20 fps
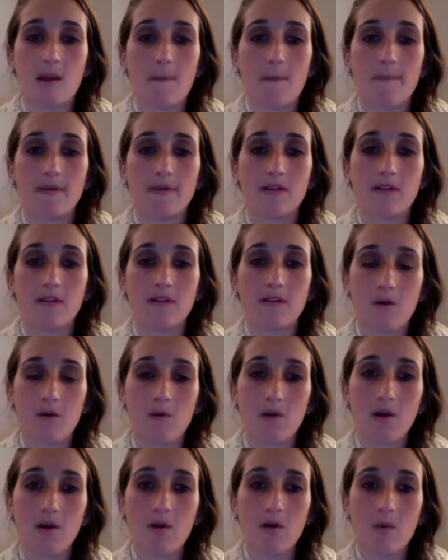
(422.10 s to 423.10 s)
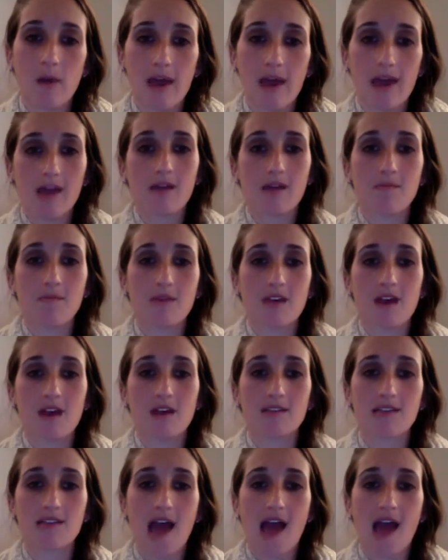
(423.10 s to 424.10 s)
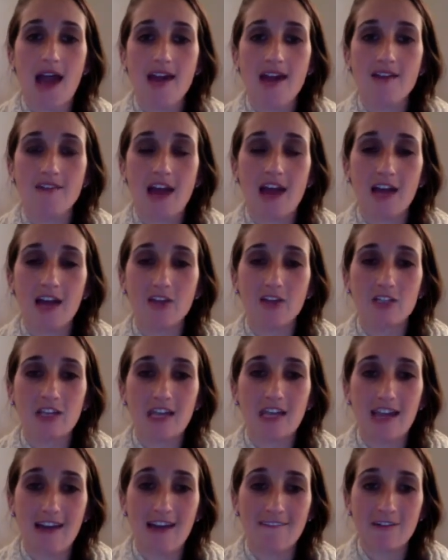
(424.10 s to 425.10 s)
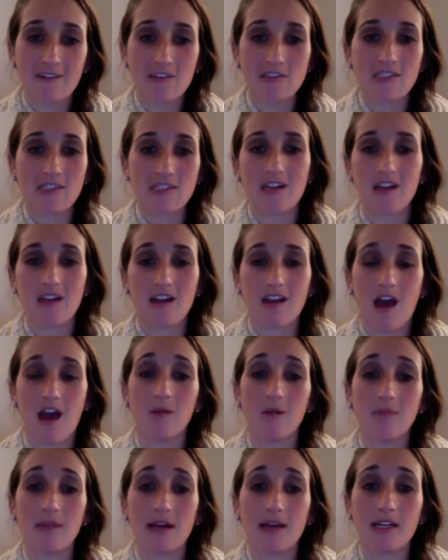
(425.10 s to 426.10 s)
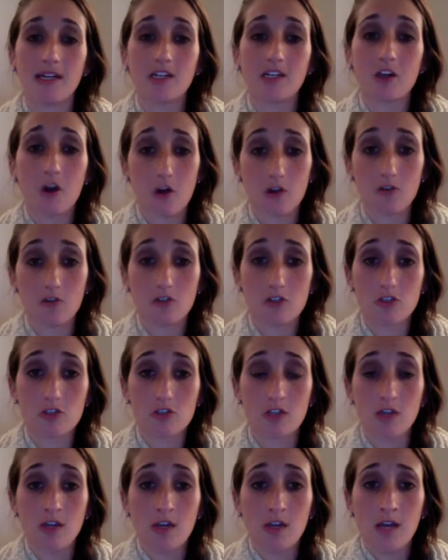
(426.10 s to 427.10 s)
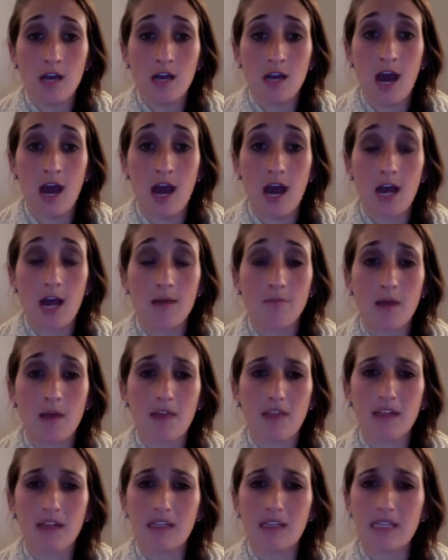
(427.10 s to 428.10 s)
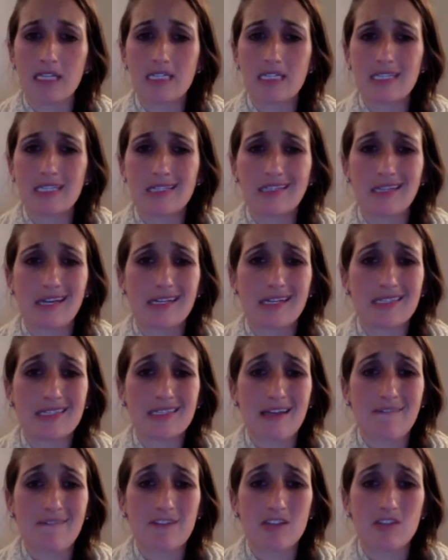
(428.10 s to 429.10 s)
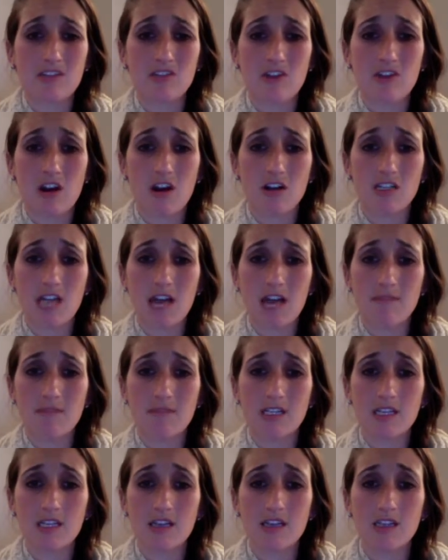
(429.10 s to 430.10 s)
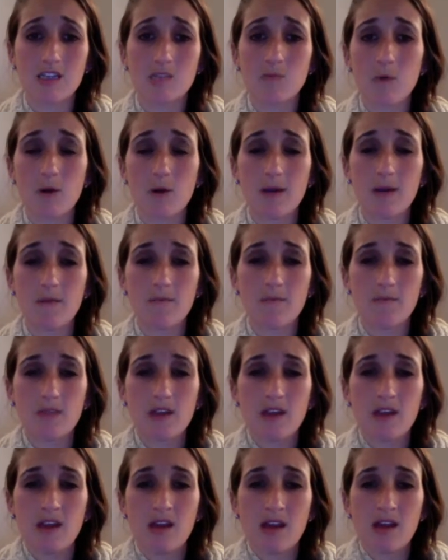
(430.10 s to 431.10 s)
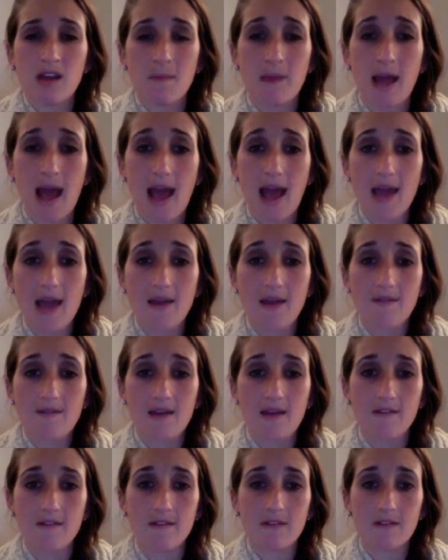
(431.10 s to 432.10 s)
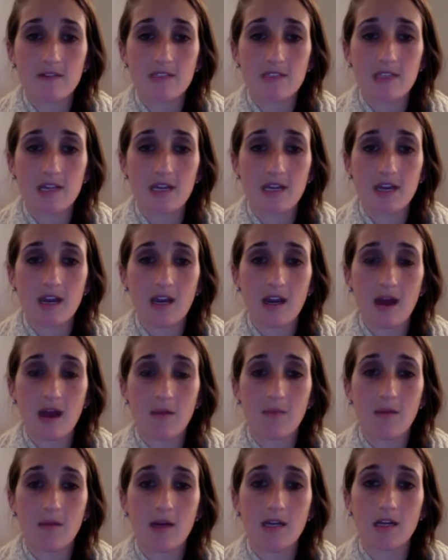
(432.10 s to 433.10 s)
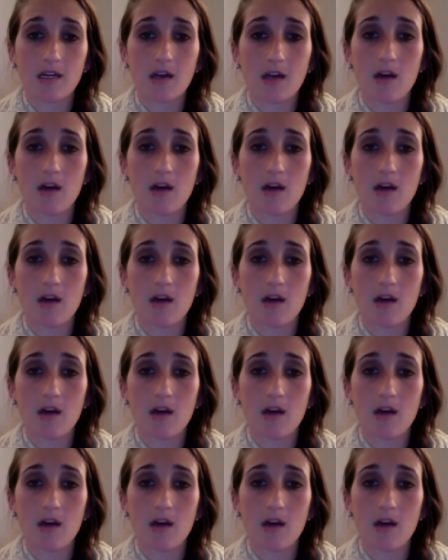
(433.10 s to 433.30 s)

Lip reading: blown away because I have actually never seen an upline coach. I think Lindsay's like 7-star diamond at this point. But I have never seen an upline